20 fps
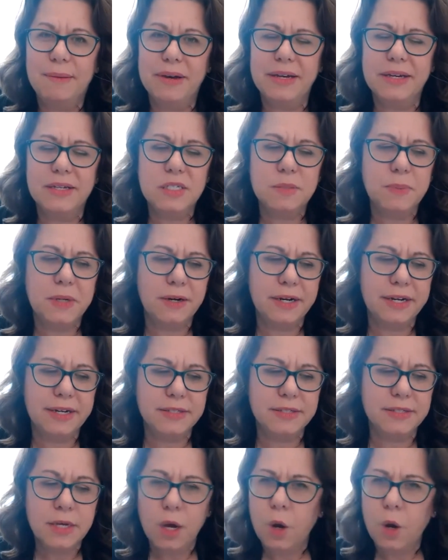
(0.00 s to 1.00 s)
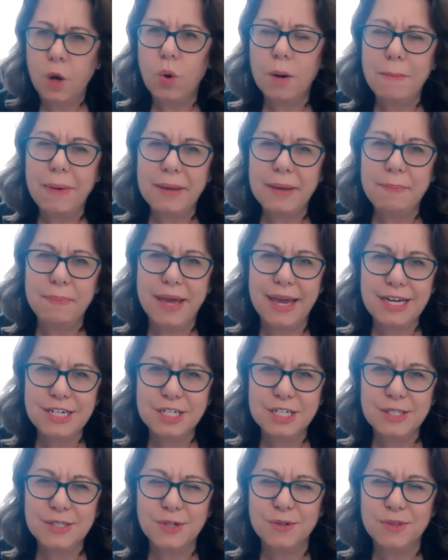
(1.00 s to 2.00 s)
I experience where my
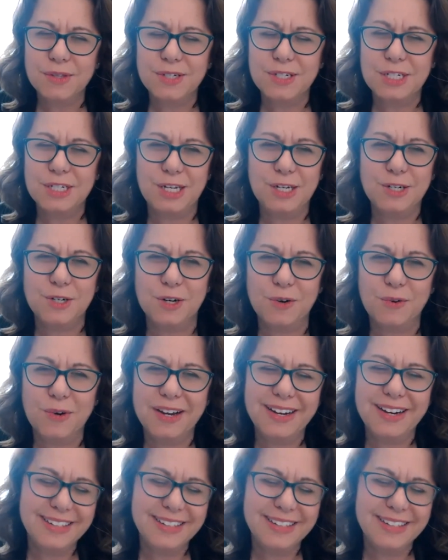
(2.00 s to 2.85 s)
patients are the teacher, right?